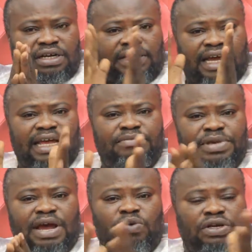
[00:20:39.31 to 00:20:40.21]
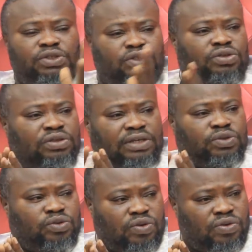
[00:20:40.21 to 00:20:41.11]
Diabia will insurance and
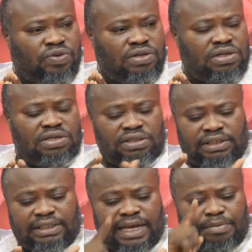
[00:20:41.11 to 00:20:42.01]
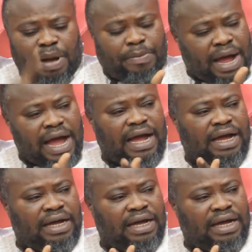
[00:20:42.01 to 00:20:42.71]
so. To say, Papa,